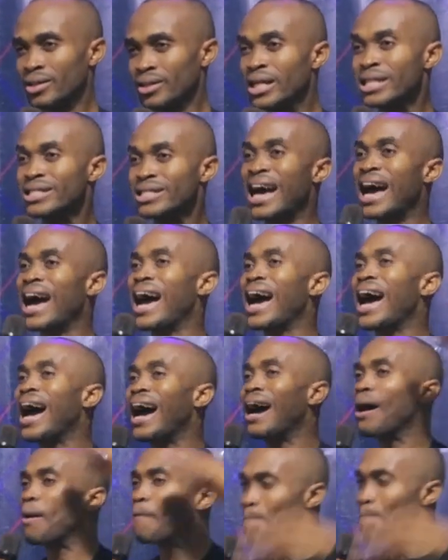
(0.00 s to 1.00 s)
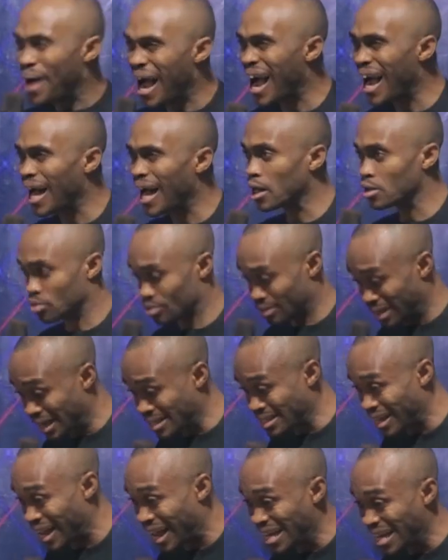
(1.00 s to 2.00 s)
These are Baal
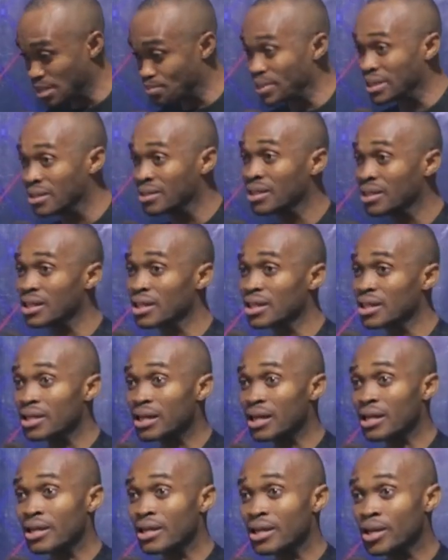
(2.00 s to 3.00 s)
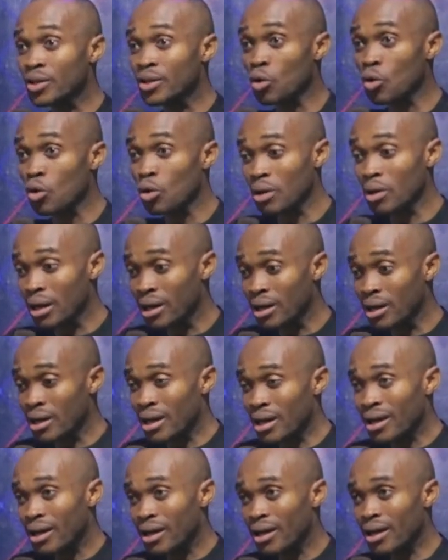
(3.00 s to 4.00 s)
that has been, you know,
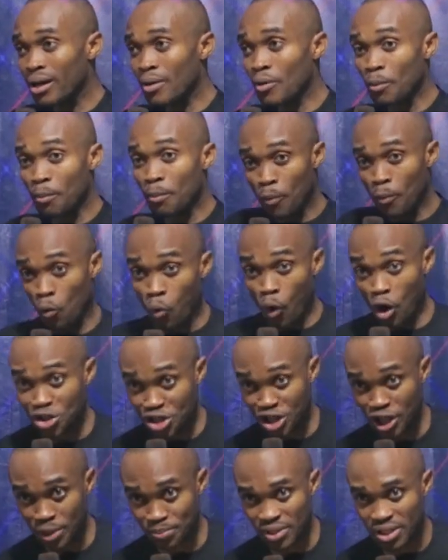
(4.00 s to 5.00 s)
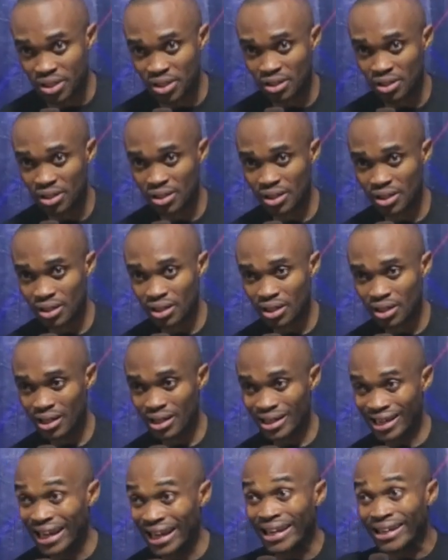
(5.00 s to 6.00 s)
worshipped
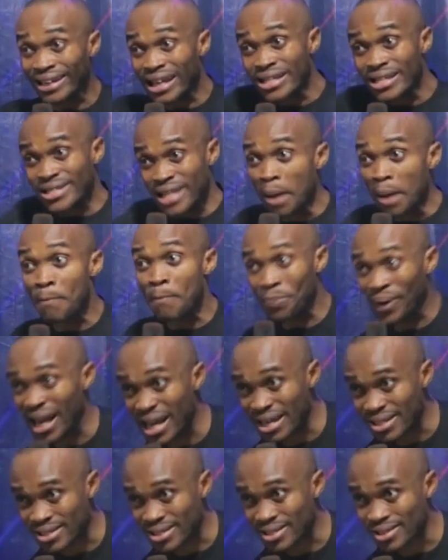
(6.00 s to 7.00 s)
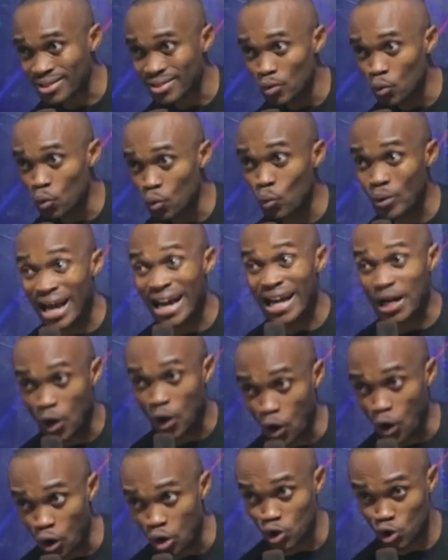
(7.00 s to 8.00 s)
in the same place where
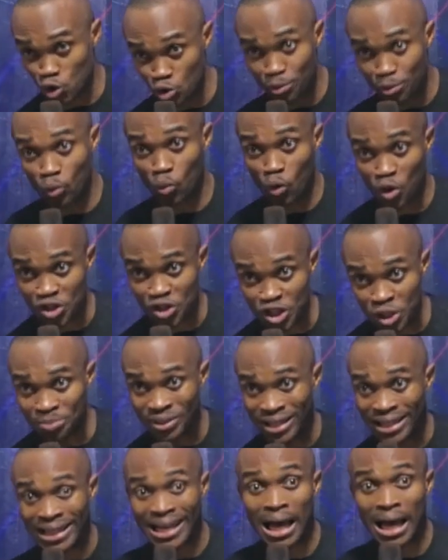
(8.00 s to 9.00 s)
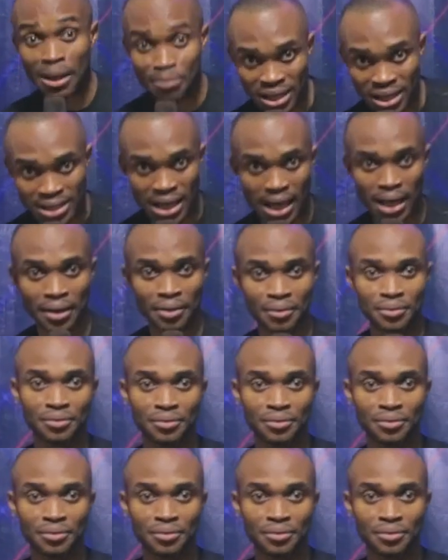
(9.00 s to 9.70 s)
God should be worshipped in Abiezer.